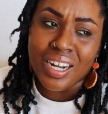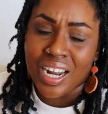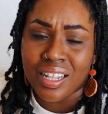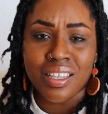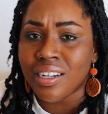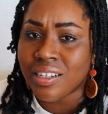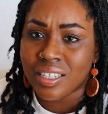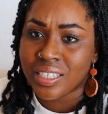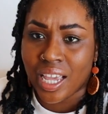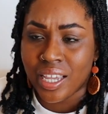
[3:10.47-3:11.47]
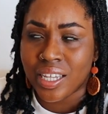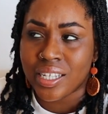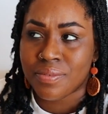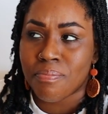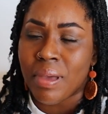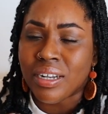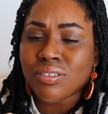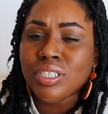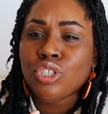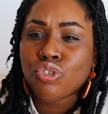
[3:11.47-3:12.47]
And at the end of the day, it's
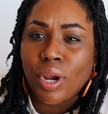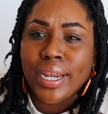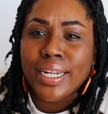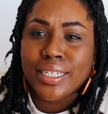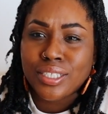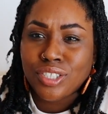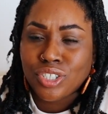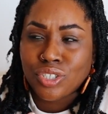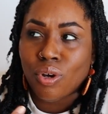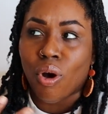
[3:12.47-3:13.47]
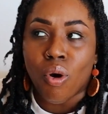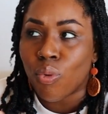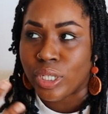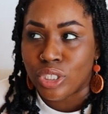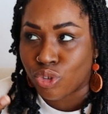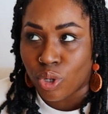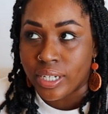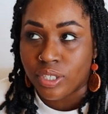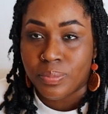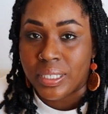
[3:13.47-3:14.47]
mentally draining to just always
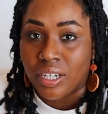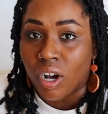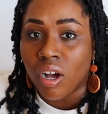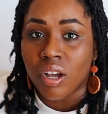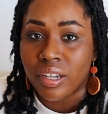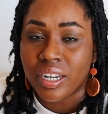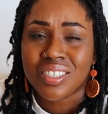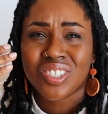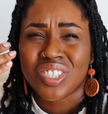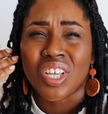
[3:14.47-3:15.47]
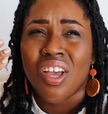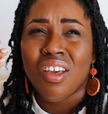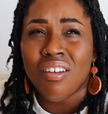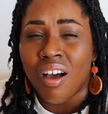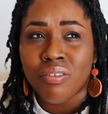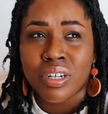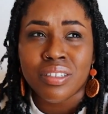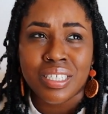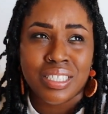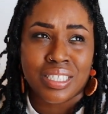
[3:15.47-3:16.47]
try to be on. It's just not
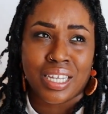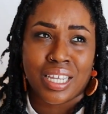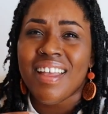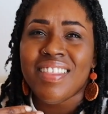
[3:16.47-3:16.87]
realistic.